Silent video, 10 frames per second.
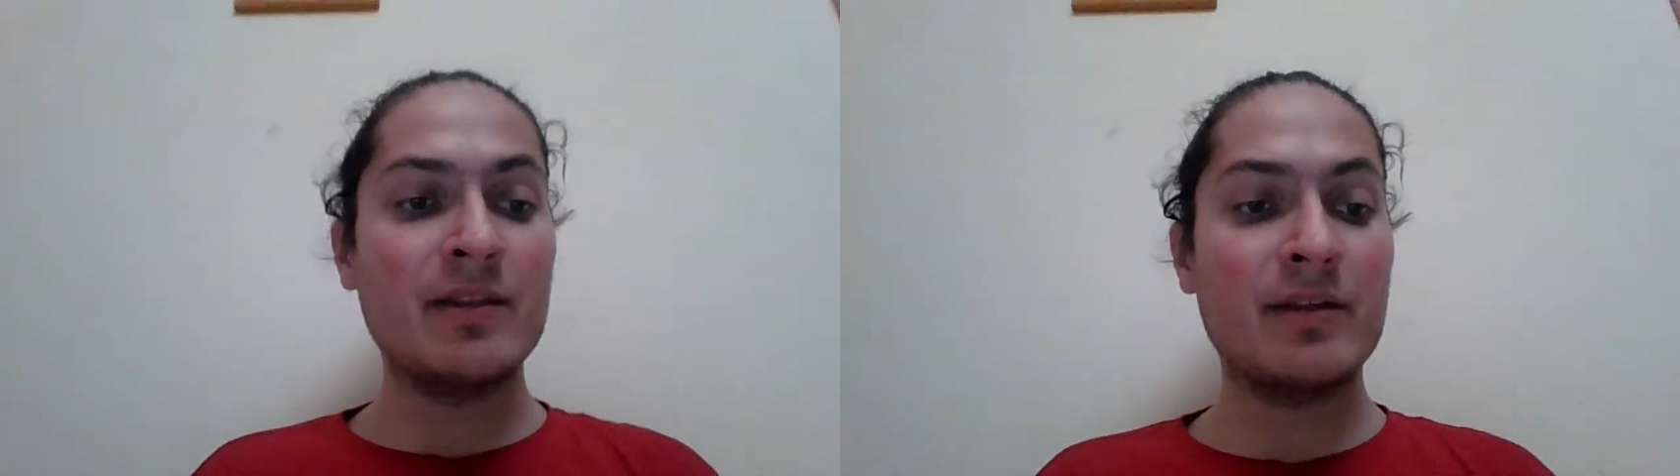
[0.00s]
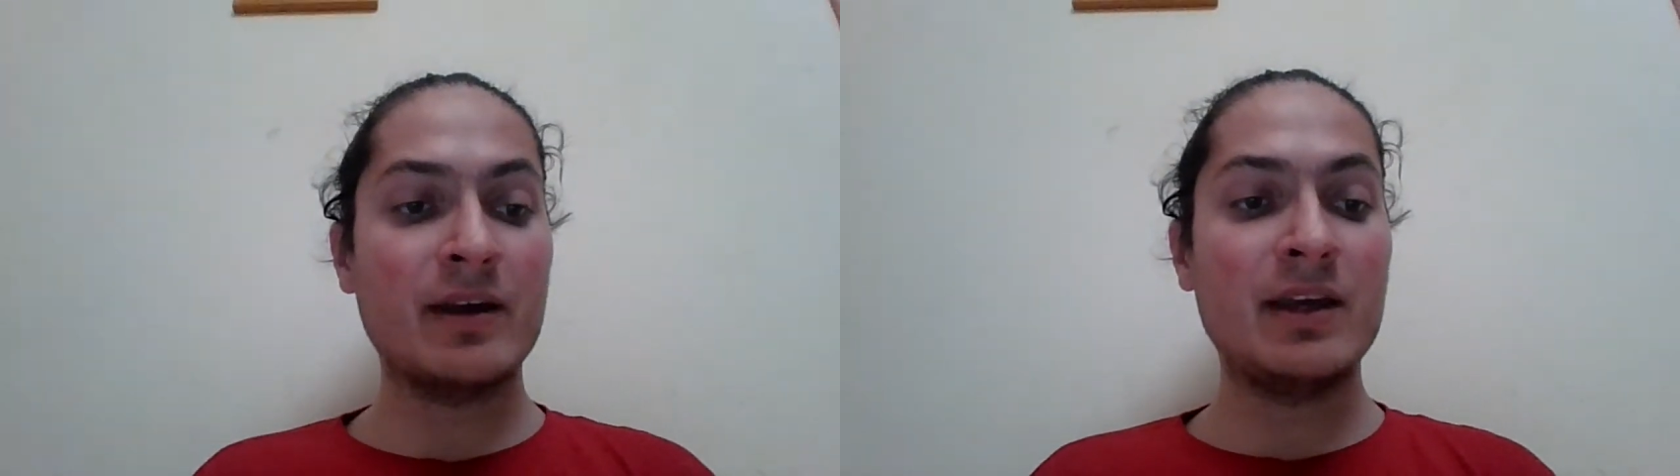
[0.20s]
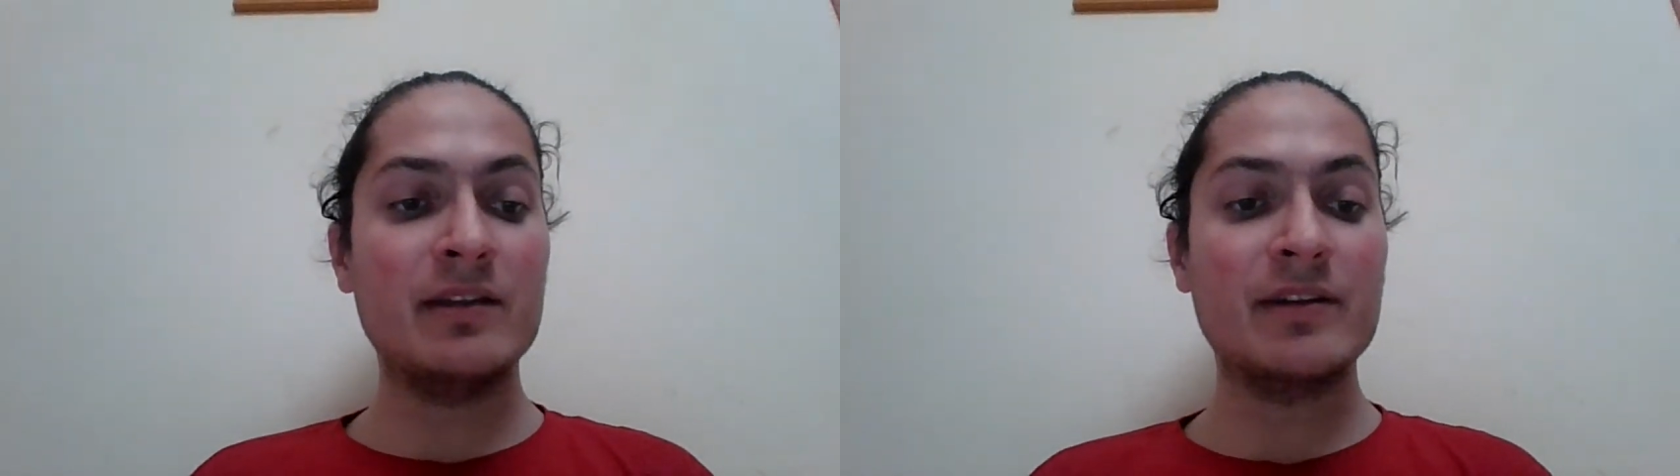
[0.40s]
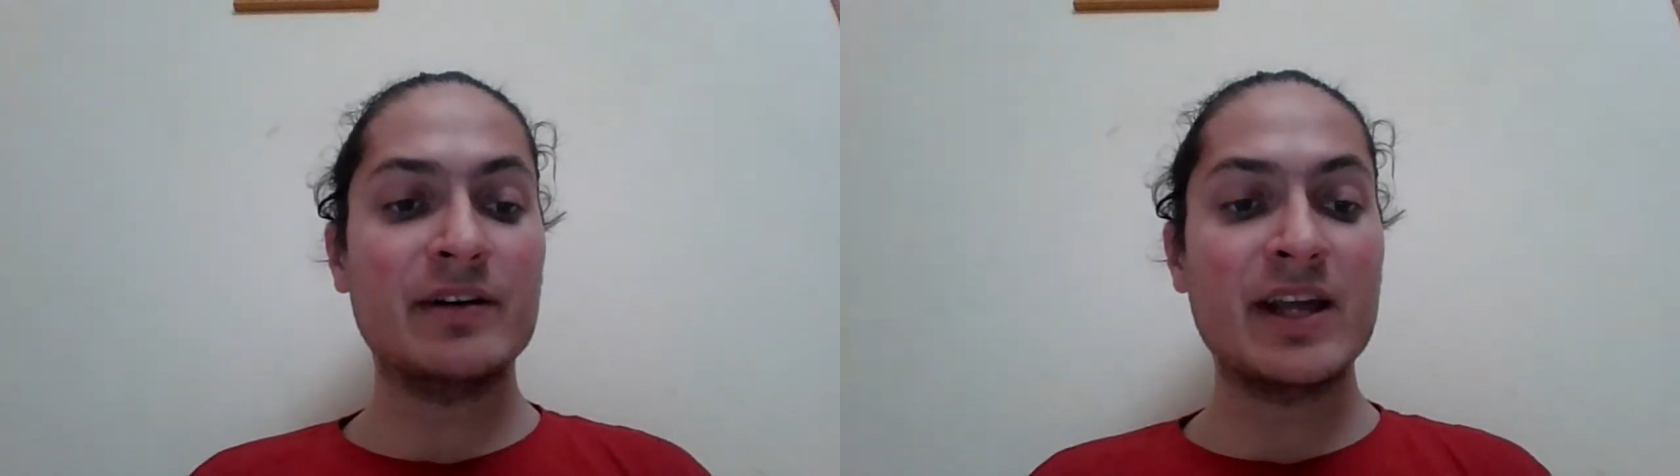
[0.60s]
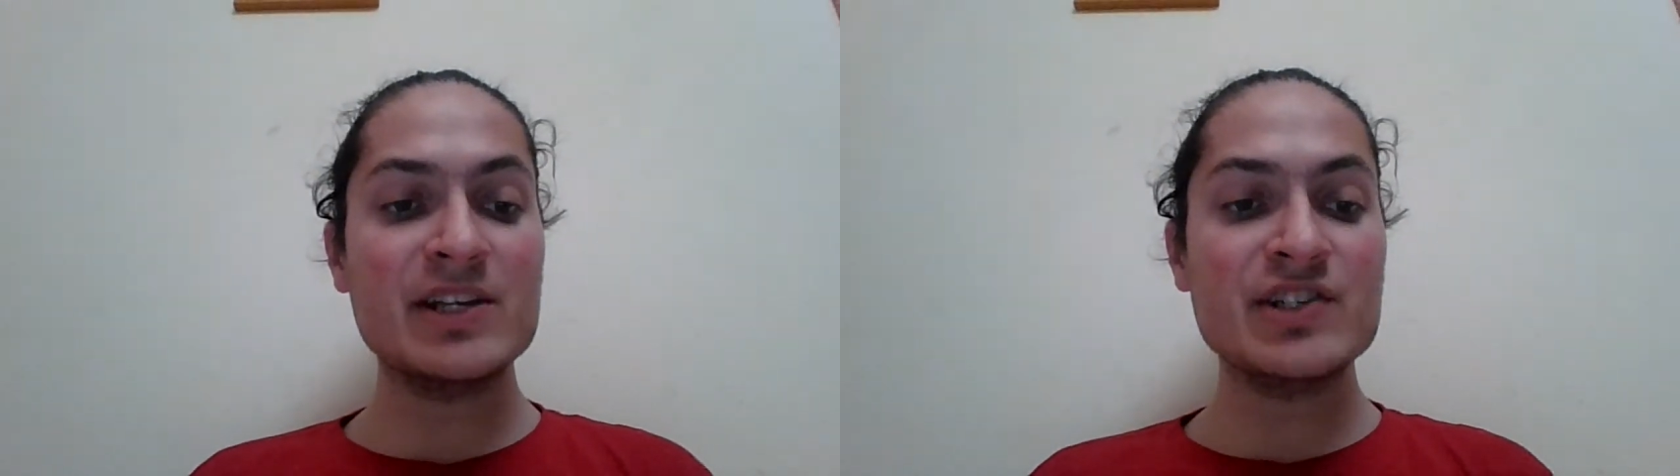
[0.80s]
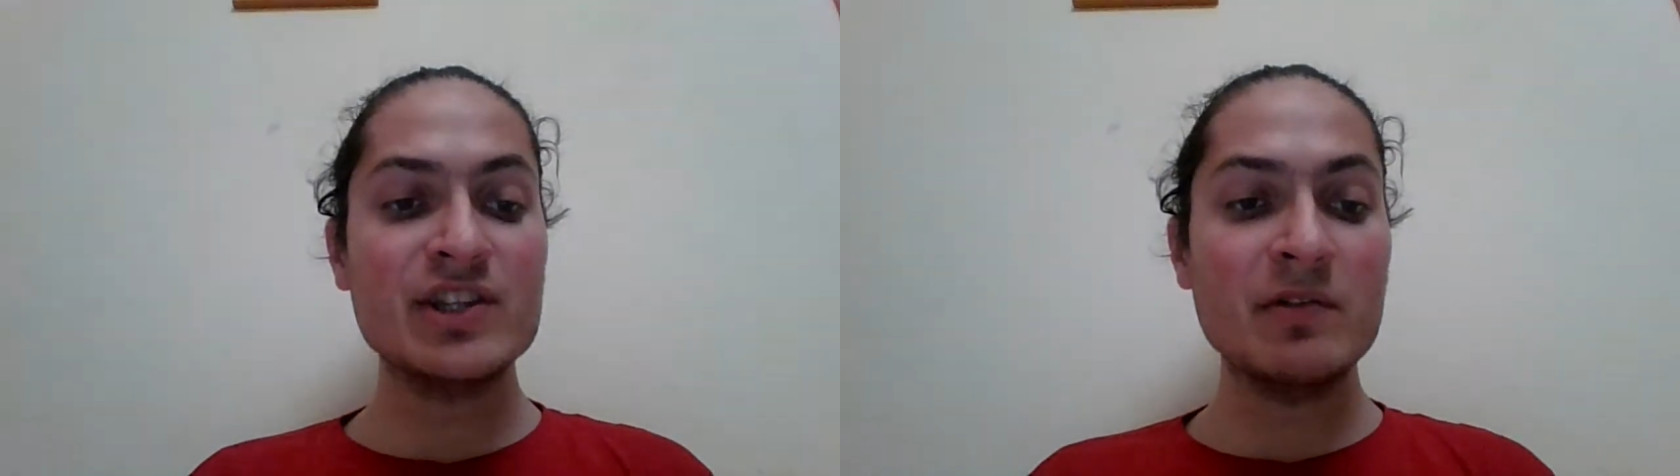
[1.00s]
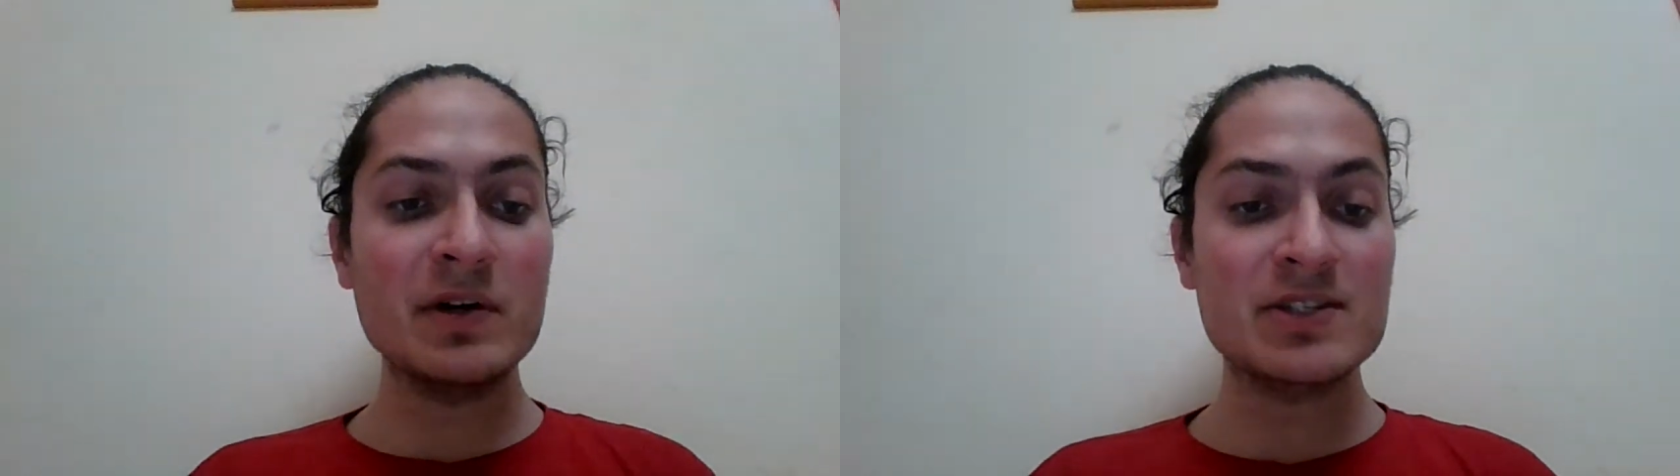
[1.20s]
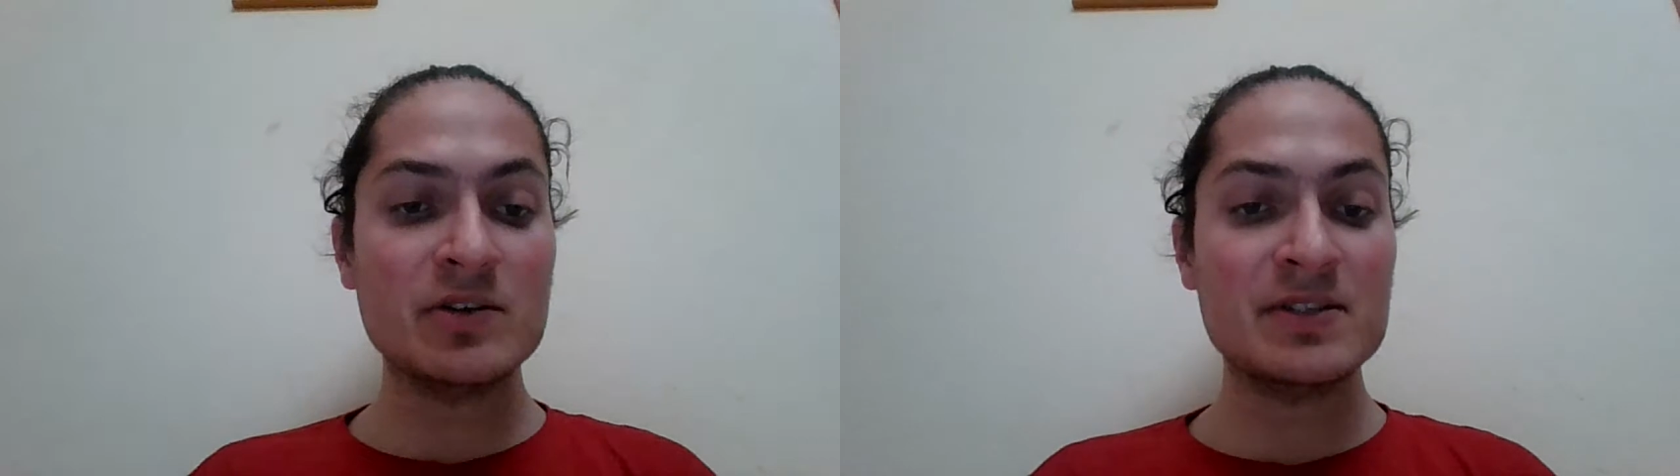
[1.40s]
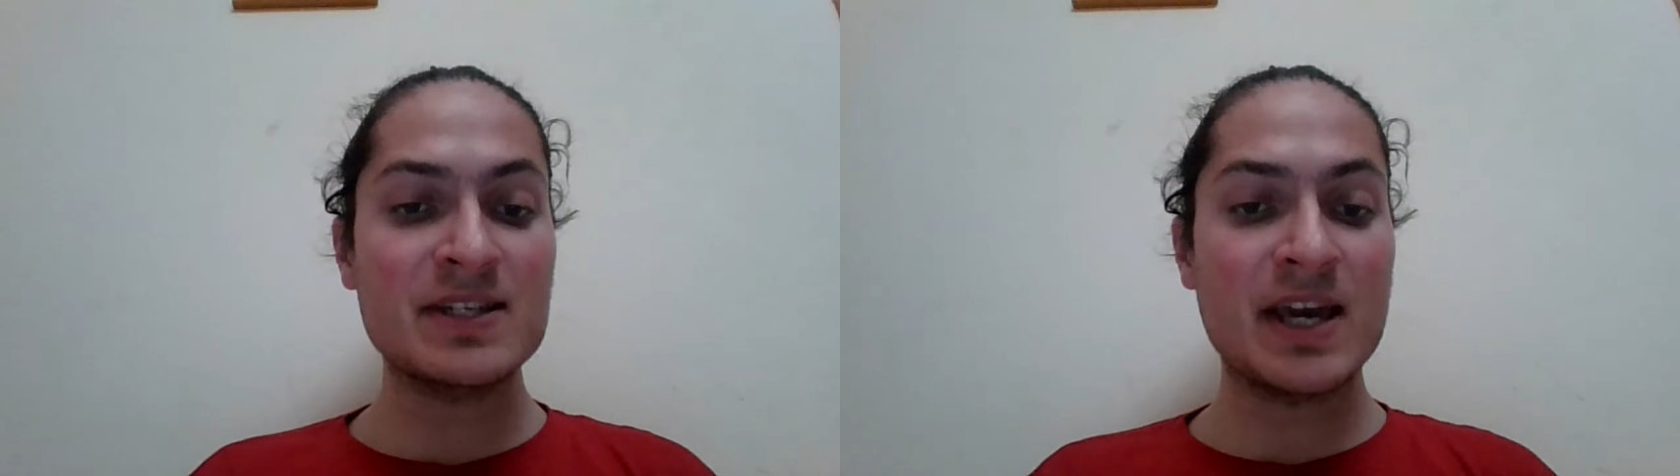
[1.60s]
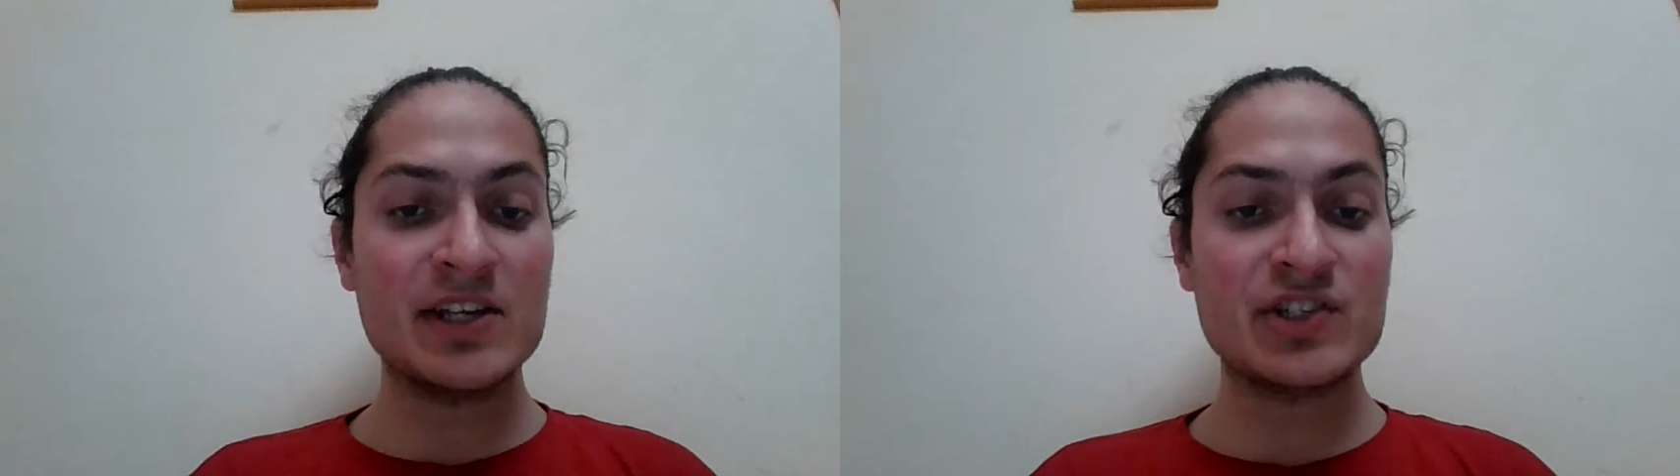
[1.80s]
the International
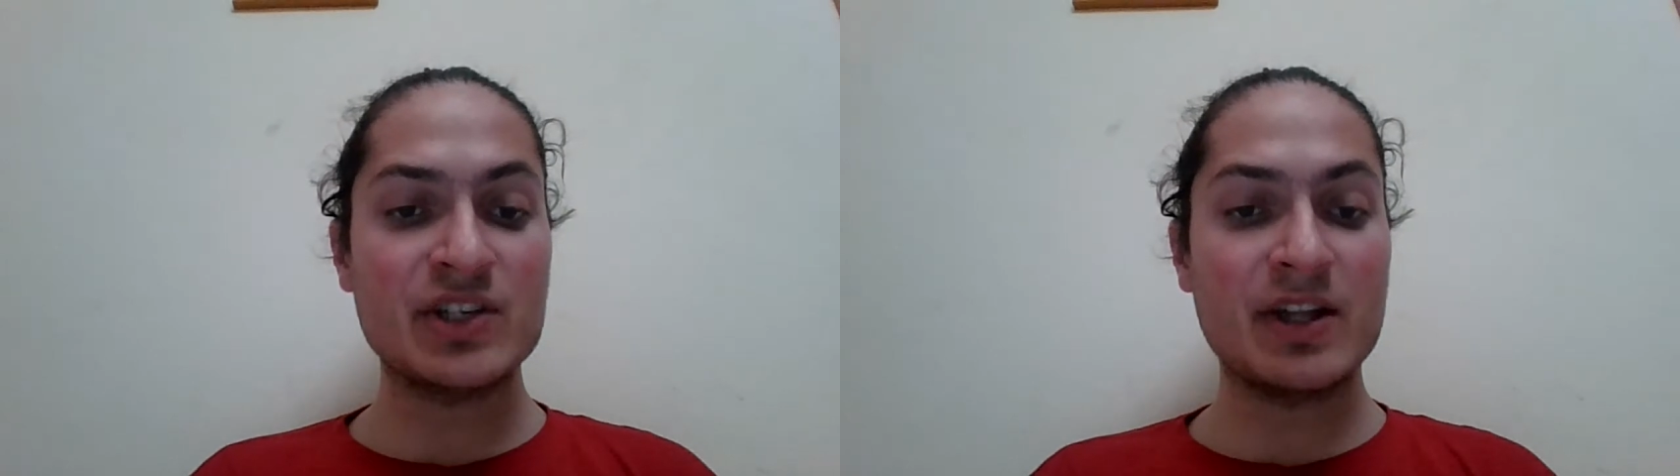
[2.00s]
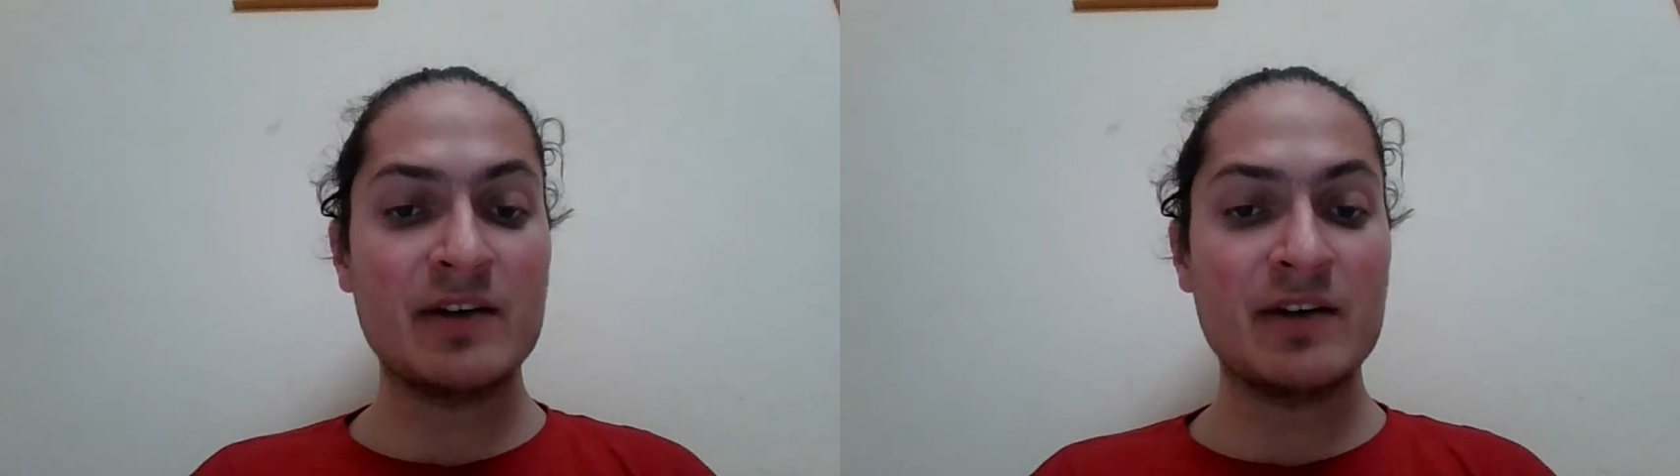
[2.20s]
Association